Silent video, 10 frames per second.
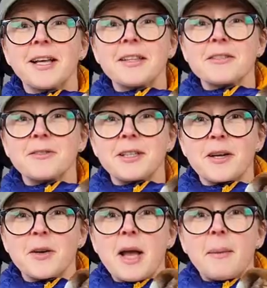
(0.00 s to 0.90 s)
you like this
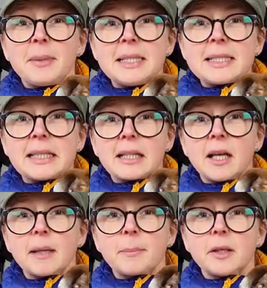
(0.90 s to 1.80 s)
video, please hit the
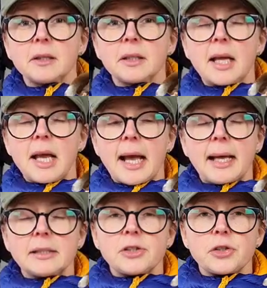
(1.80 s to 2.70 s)
like button
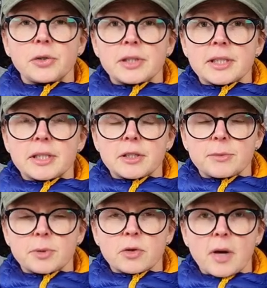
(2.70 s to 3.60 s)
and do consider
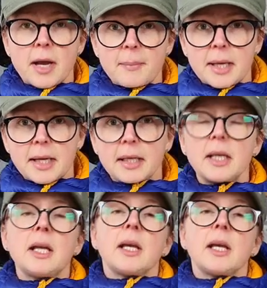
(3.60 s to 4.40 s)
subscribing.